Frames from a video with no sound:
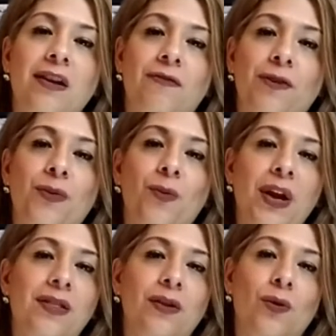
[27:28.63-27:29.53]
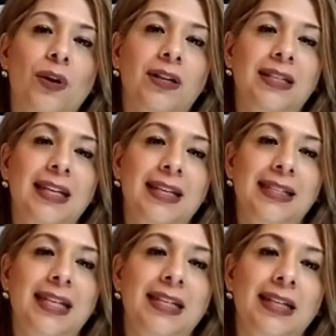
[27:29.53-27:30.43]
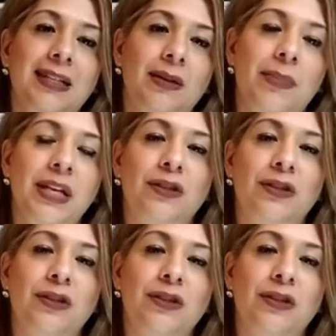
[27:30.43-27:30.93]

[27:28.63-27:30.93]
in for the way the Lord intended it to be.